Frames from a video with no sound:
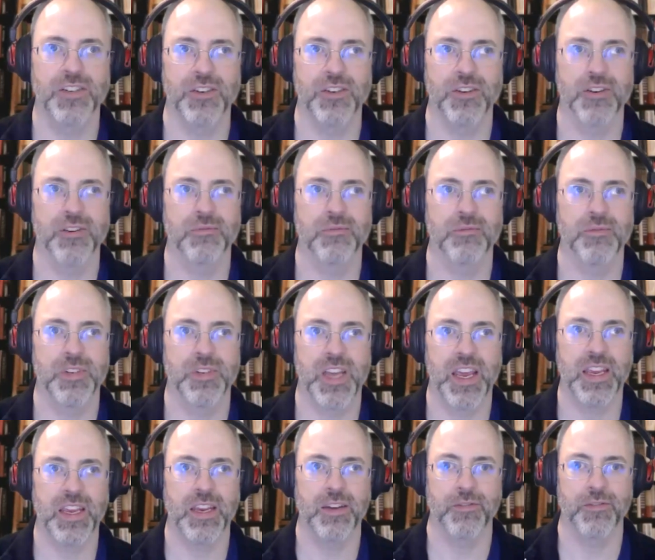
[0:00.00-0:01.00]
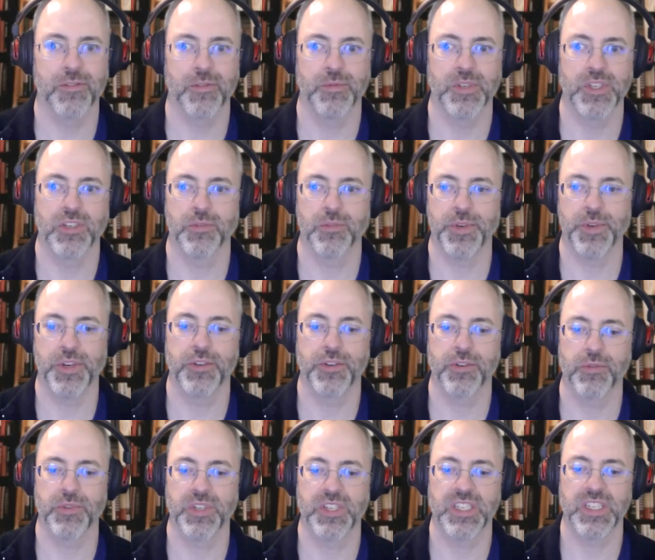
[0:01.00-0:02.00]
you're taking it from
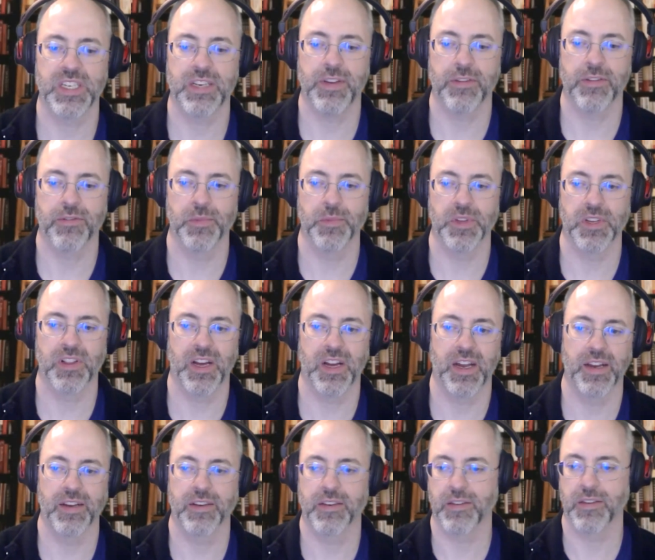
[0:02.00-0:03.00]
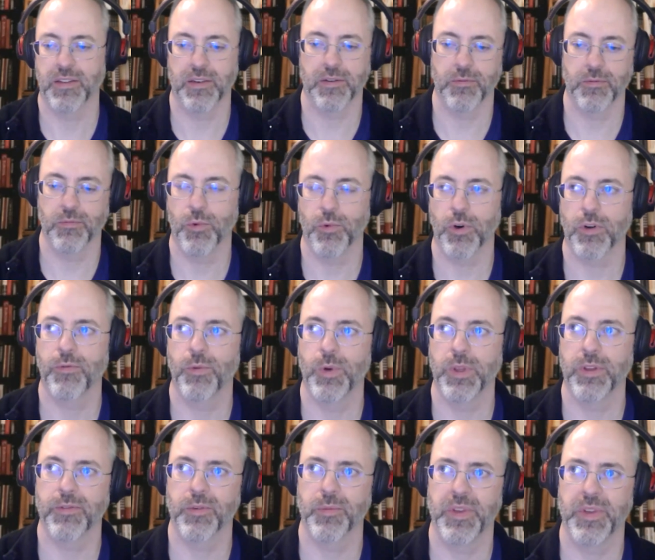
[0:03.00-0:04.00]
distribution, receiving it from the client, and then working
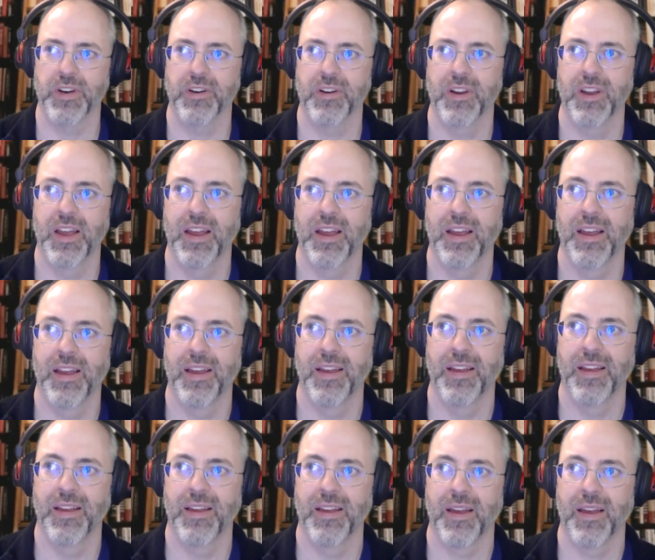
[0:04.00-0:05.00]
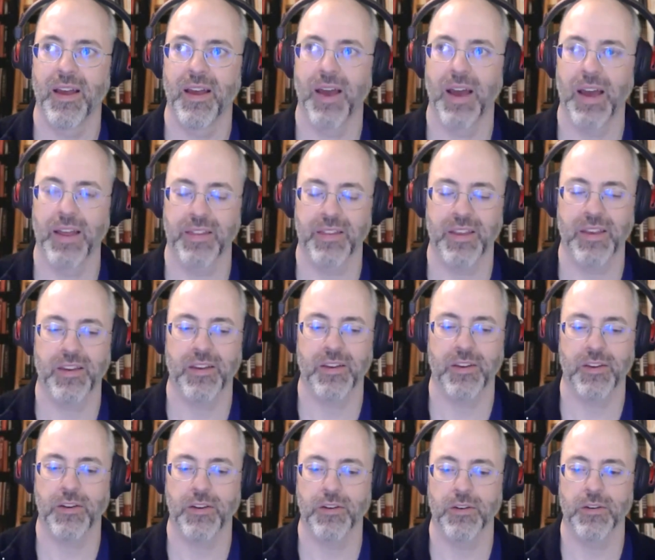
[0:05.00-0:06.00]
with it from there, I think
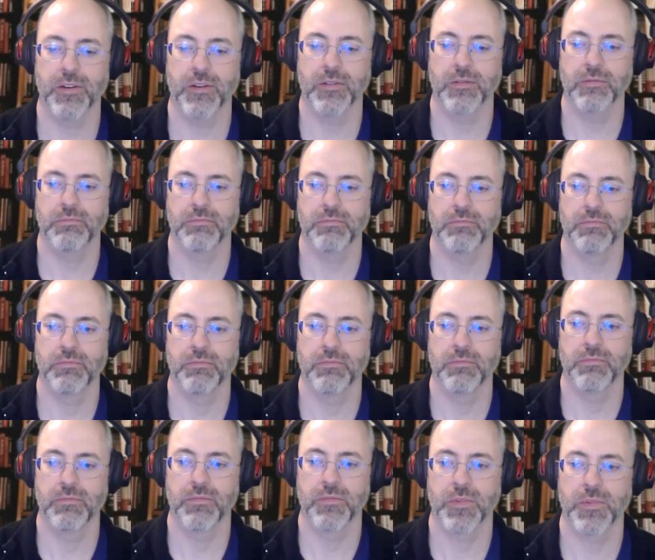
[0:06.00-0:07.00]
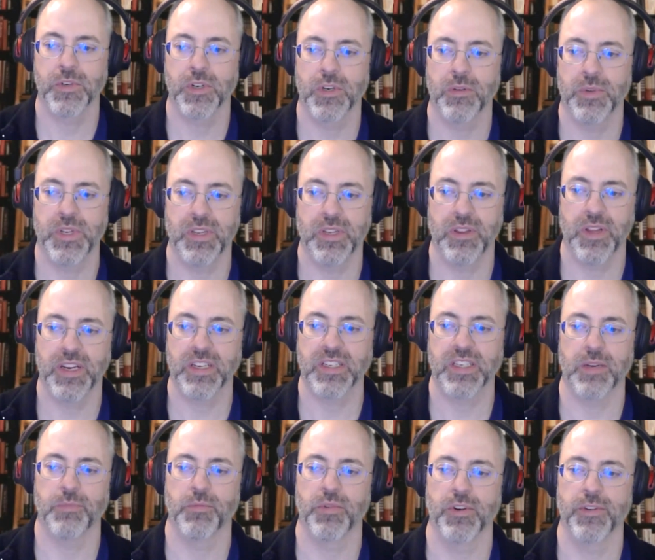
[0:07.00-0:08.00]
you're going to be, like I
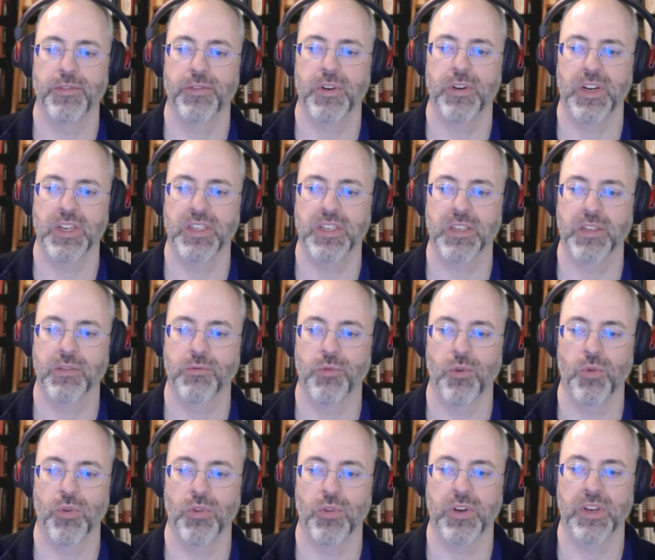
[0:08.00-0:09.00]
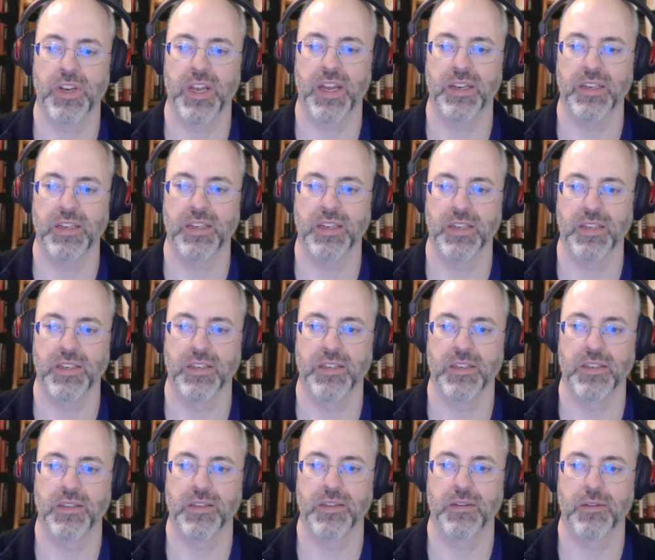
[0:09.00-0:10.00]
say, peripheral to us, because what we're looking at
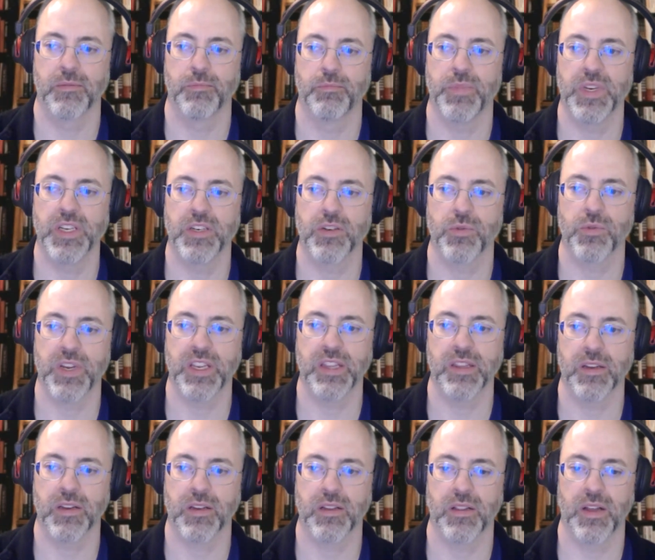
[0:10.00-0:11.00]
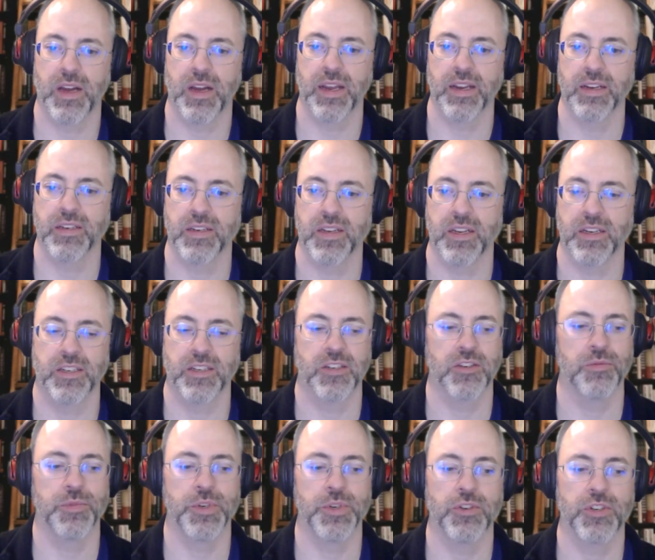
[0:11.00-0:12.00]
is between the client and
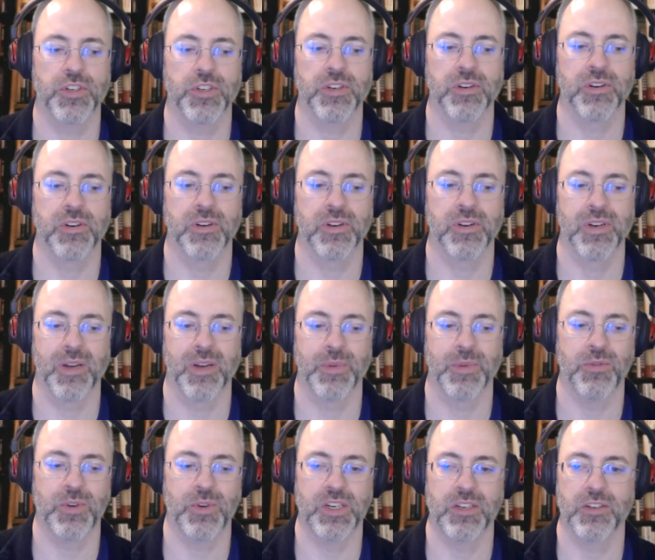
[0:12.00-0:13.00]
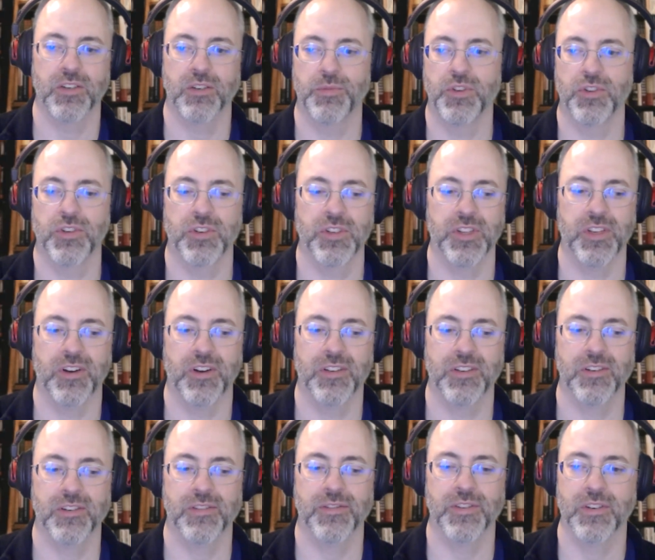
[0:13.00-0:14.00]
distribution, not between distribution and the auth
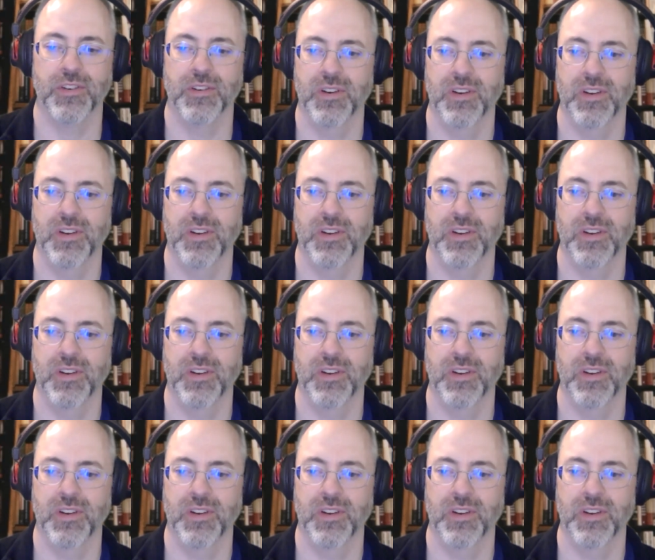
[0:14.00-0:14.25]
server.